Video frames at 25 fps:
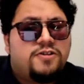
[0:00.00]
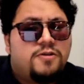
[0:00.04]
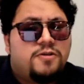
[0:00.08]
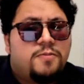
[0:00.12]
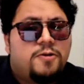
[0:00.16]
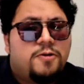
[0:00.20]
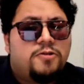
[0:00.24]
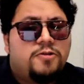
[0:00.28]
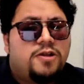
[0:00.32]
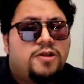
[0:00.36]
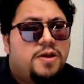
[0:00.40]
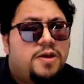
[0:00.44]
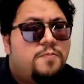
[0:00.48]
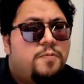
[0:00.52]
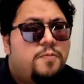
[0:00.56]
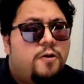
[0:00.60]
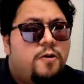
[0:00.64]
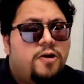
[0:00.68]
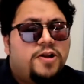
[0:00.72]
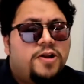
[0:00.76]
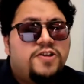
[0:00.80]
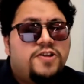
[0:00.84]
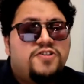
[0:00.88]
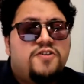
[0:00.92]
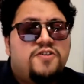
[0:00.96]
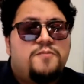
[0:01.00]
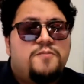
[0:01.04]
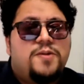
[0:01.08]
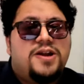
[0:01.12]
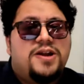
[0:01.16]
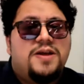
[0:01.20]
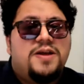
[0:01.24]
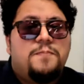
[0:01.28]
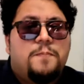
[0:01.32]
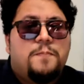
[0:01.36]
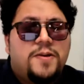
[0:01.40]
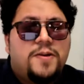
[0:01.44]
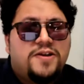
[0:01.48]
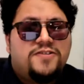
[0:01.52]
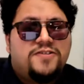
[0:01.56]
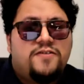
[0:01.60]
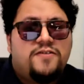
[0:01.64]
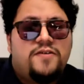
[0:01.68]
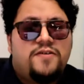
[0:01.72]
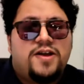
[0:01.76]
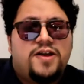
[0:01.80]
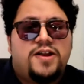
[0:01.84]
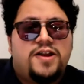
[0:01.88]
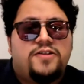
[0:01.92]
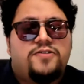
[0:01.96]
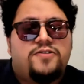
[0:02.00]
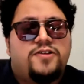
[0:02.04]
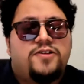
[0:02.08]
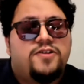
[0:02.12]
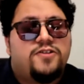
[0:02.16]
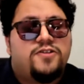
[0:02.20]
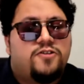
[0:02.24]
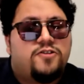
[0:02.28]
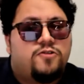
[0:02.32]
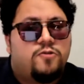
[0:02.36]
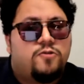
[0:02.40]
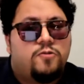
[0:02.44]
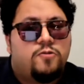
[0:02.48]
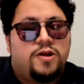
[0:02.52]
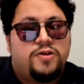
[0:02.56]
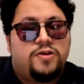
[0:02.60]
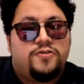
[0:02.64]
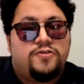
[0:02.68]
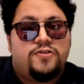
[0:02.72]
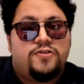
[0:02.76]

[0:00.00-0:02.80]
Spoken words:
the importance of building perseverance in students.